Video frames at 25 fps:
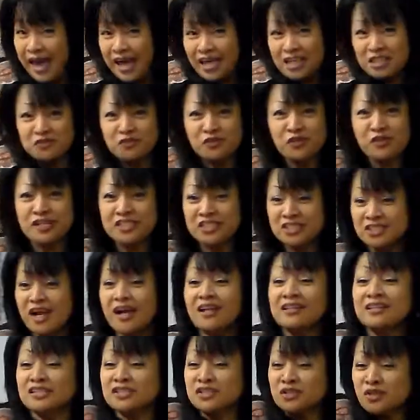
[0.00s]
As for a
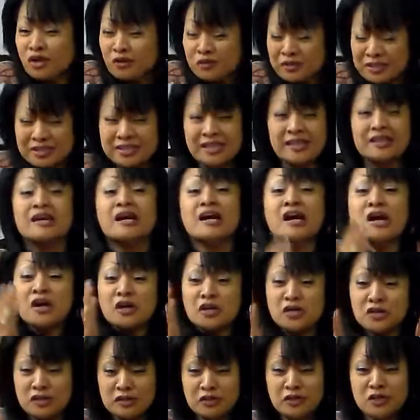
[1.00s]
child, it's already there.
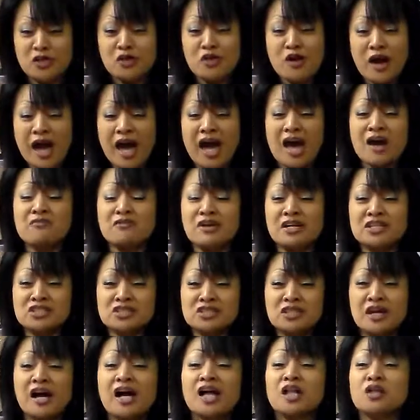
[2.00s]
You have
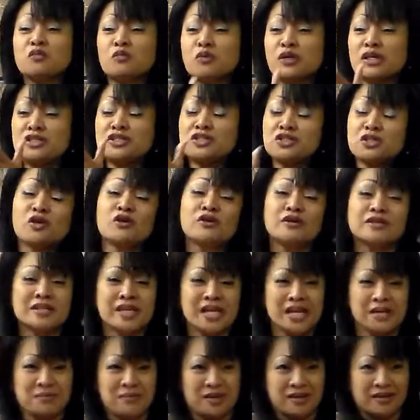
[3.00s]
a child with your
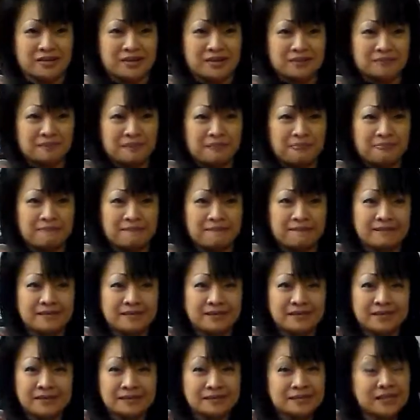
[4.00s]
name on it.
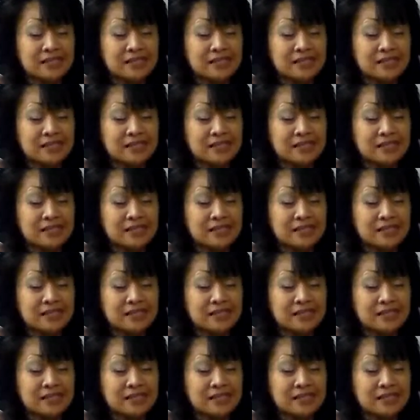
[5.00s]
Amen.